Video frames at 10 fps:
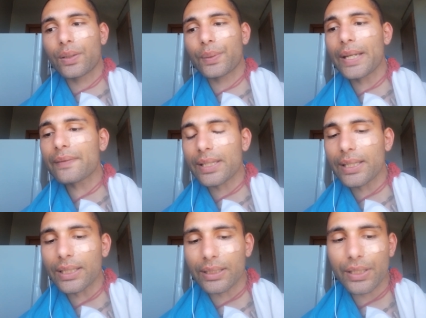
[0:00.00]
We have to
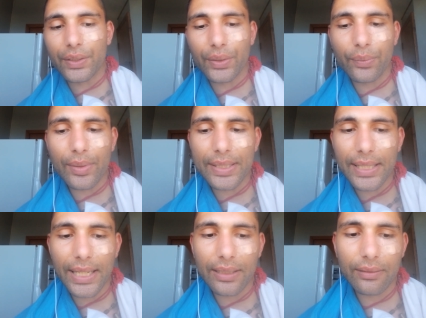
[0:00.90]
think, you know, was
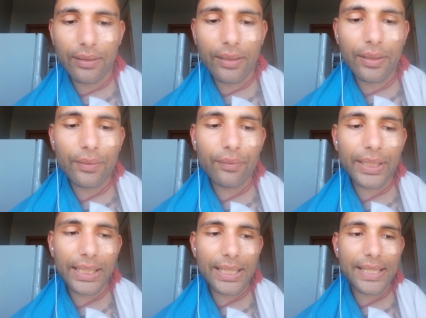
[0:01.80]
that
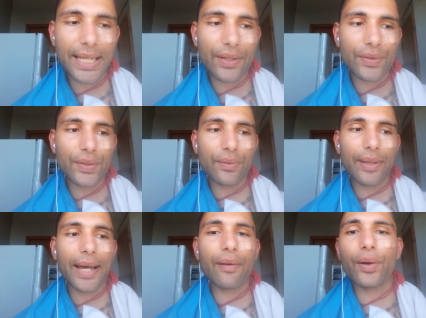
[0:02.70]
really down to
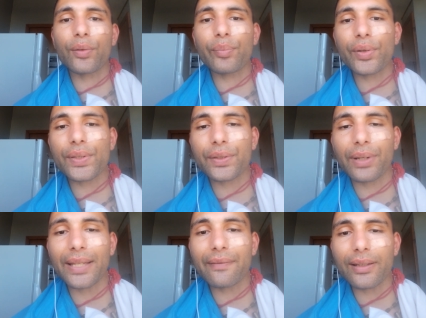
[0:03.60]
our own personal
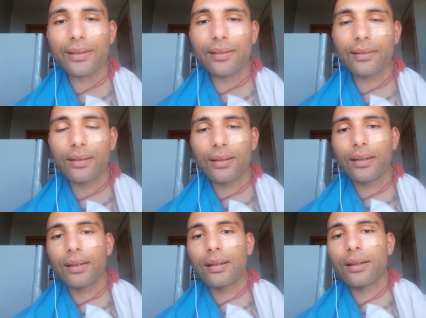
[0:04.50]
effort,
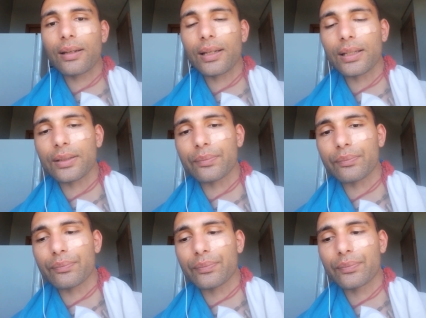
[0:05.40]

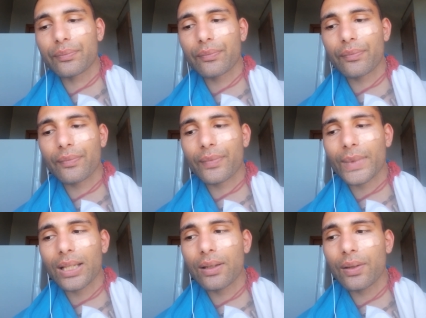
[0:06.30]

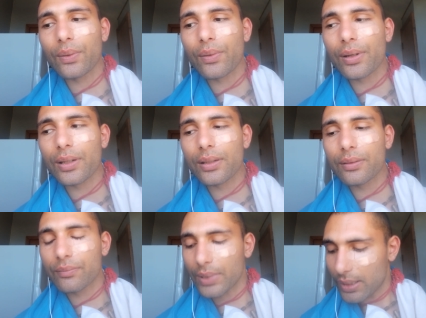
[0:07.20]
um, or
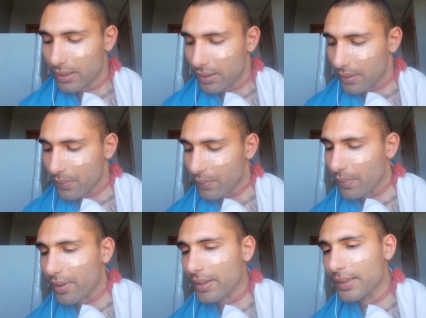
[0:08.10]

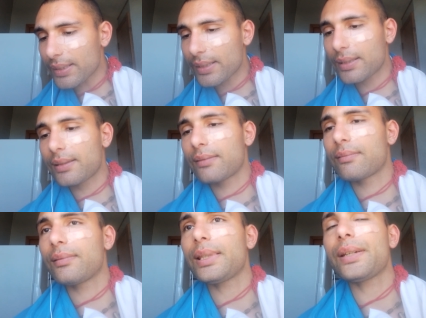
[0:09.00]
was
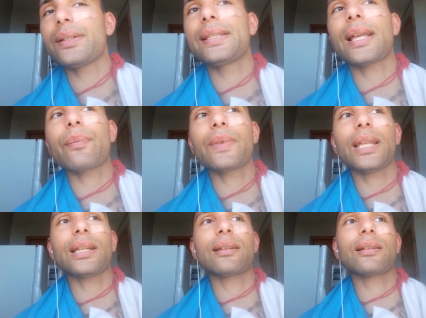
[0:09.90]
there
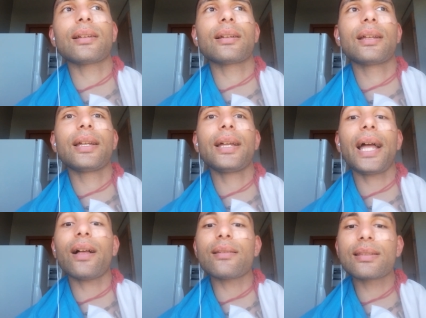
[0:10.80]
something
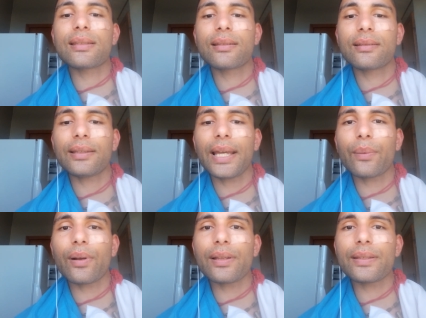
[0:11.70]
else that
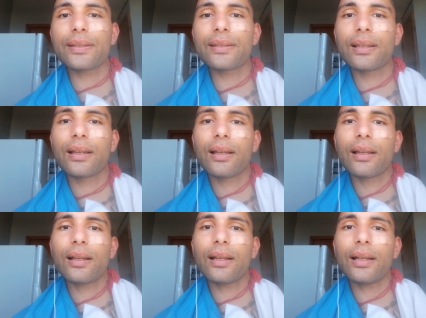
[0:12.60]
was
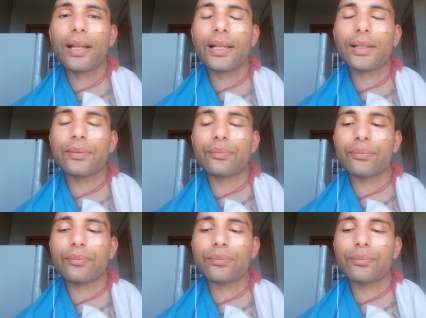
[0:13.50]
um,